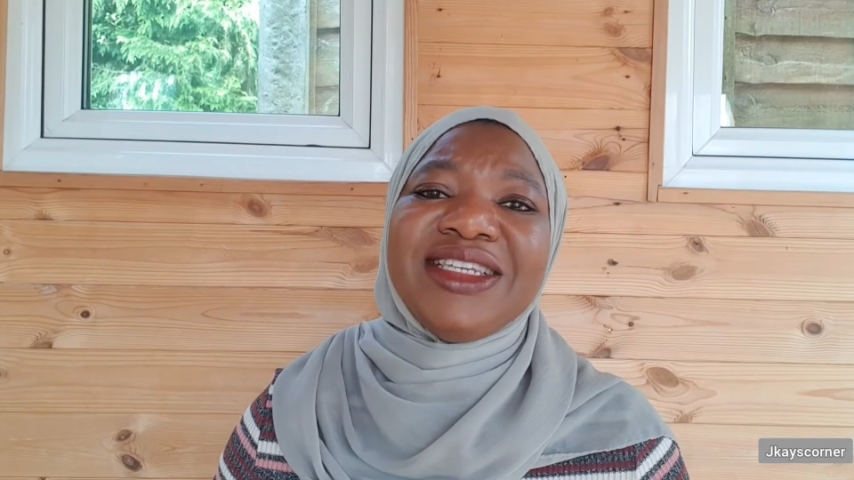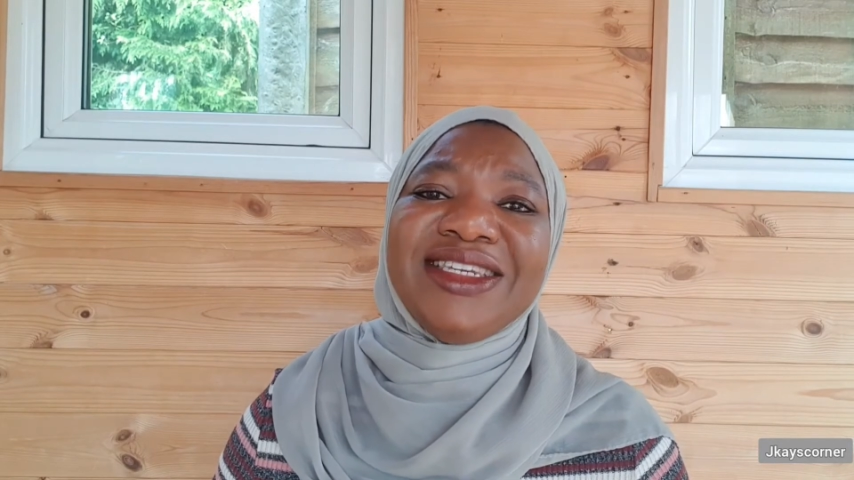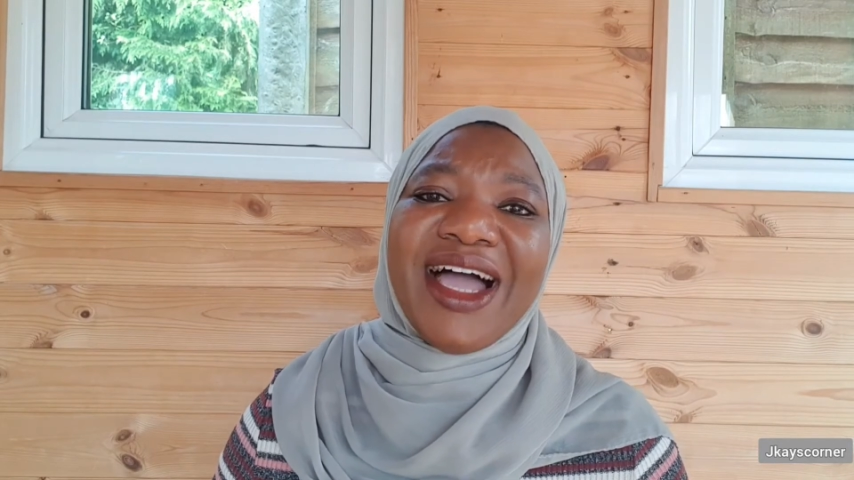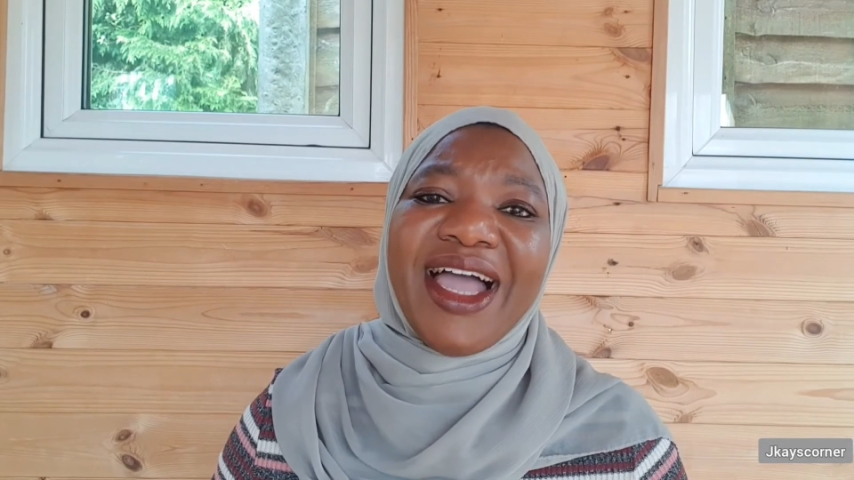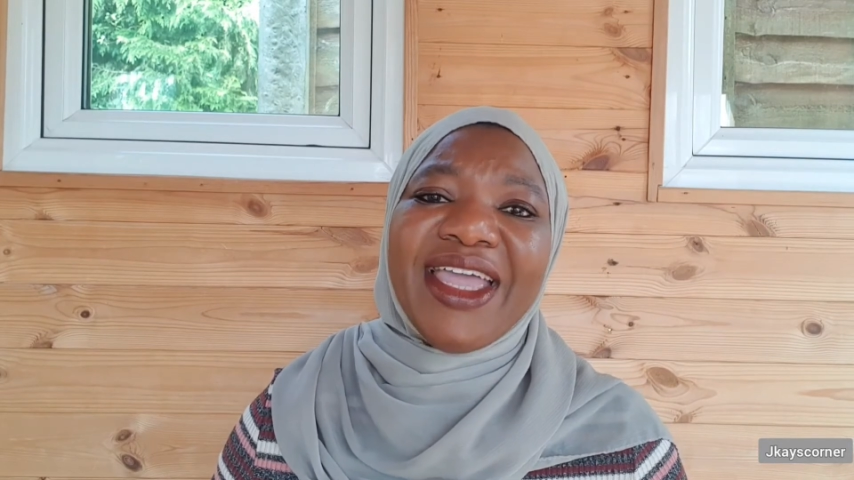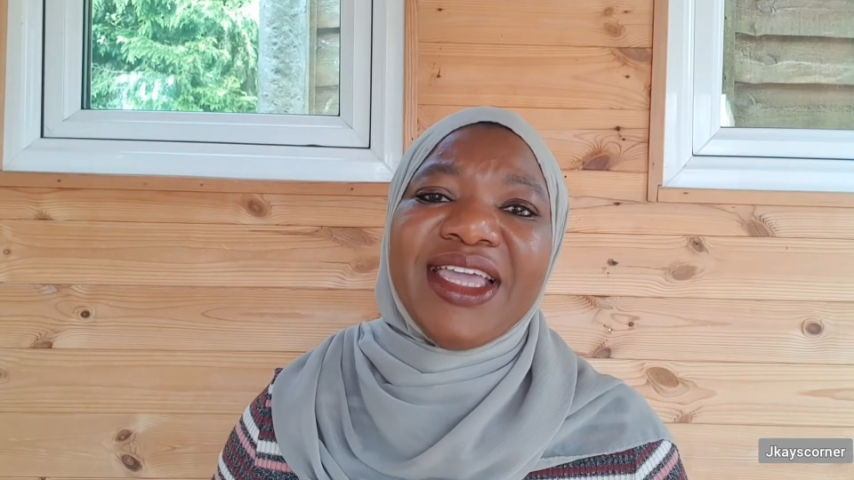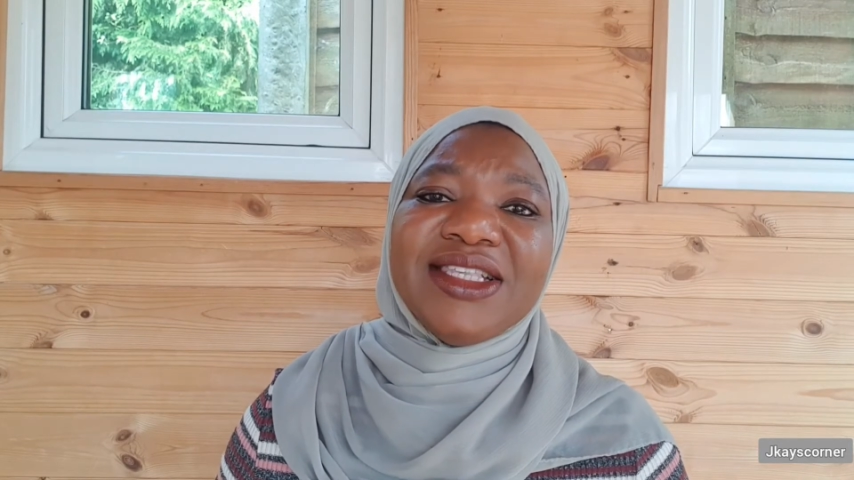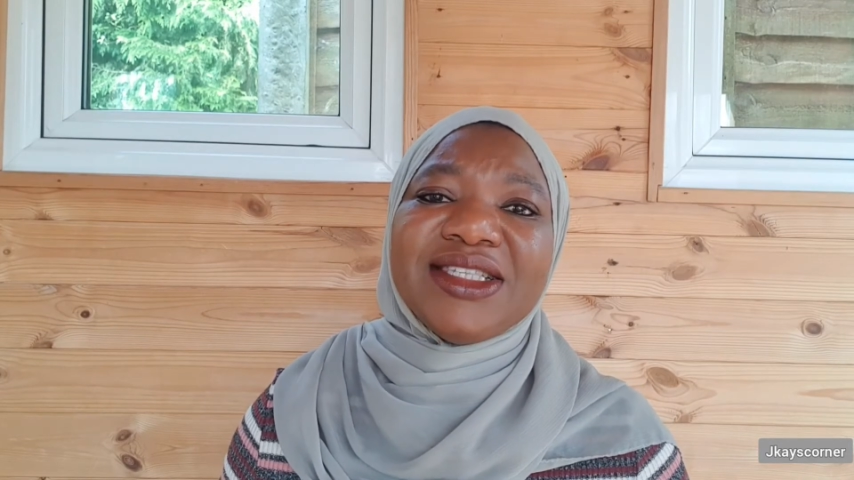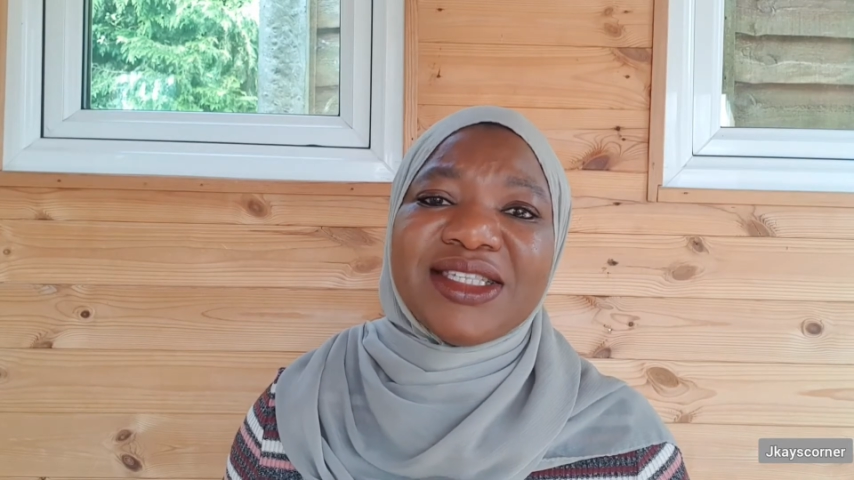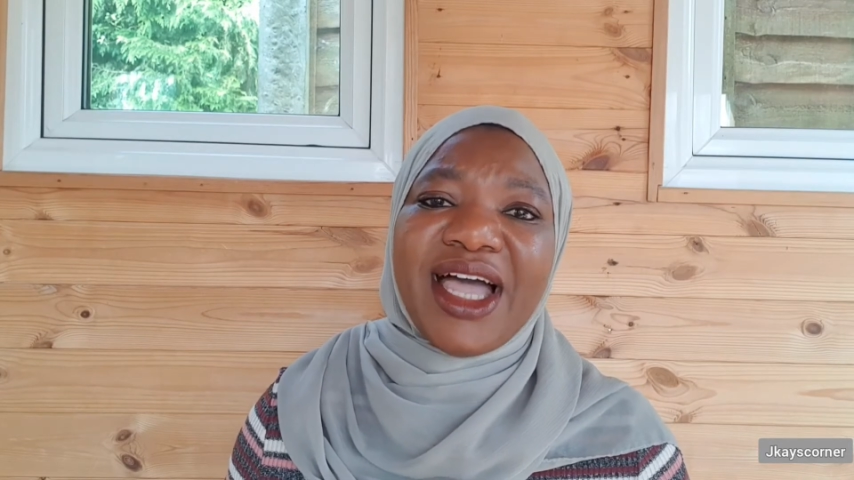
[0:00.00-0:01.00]
die in
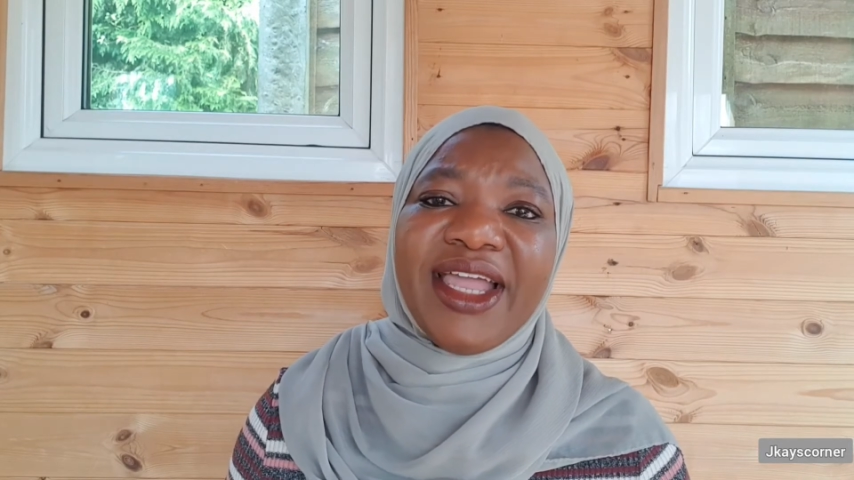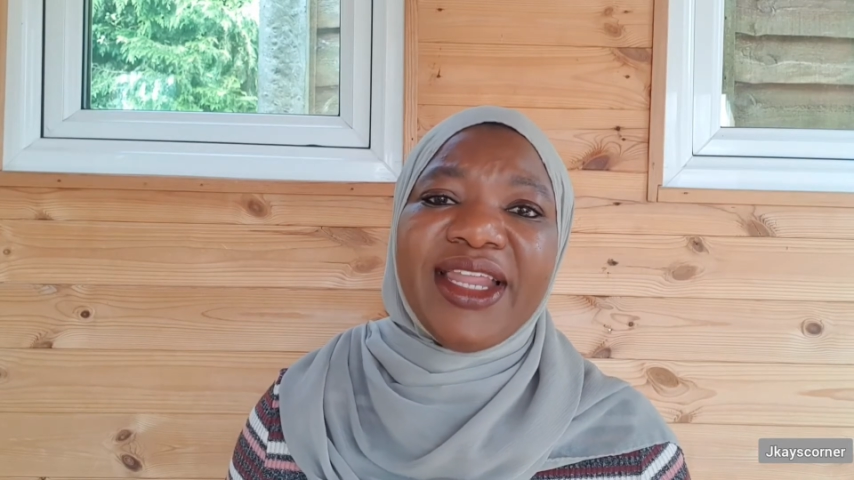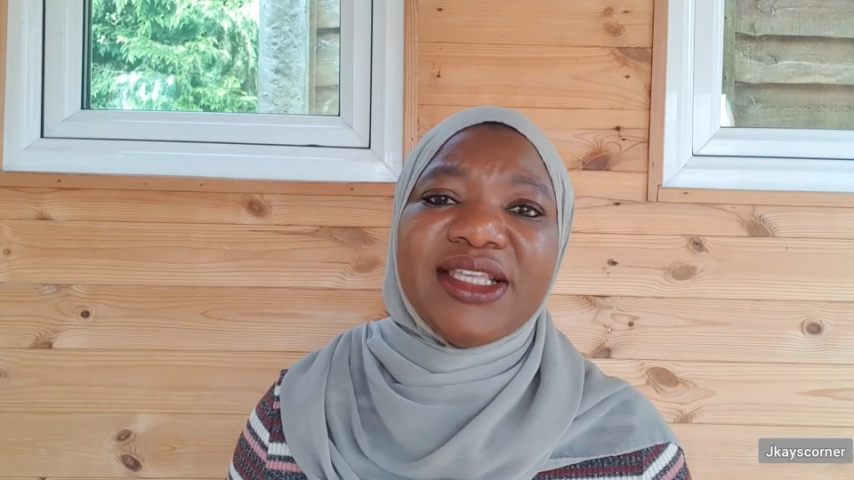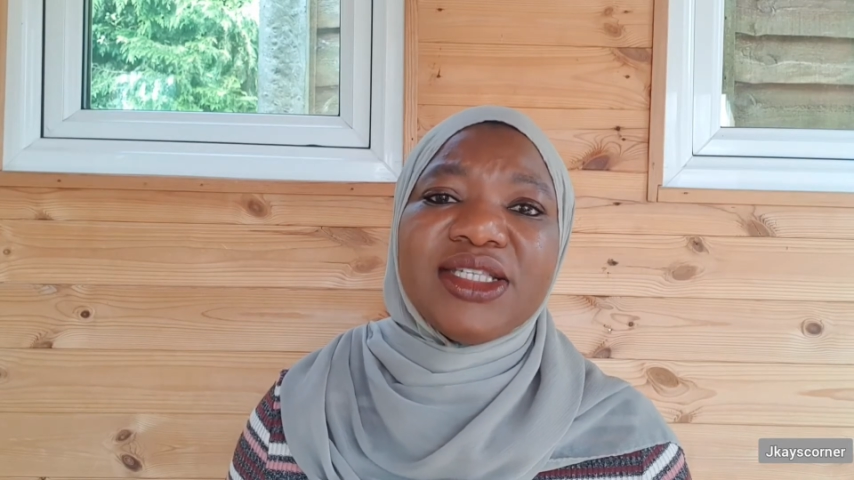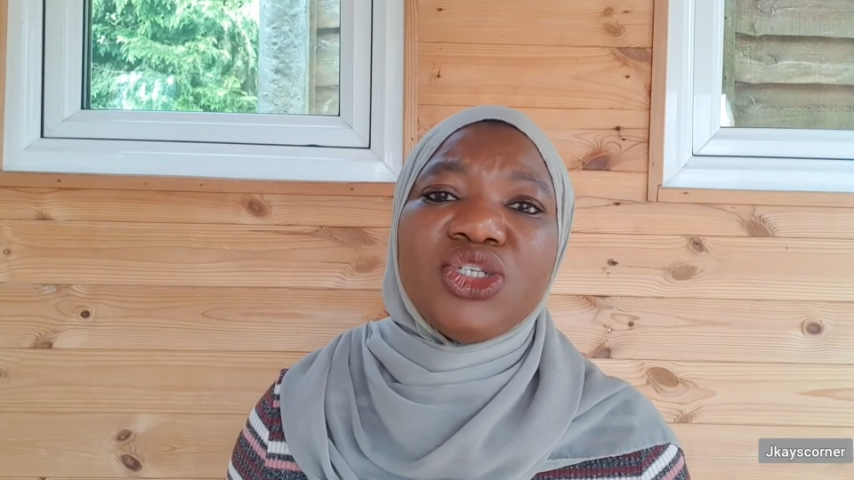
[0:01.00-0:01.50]
silence.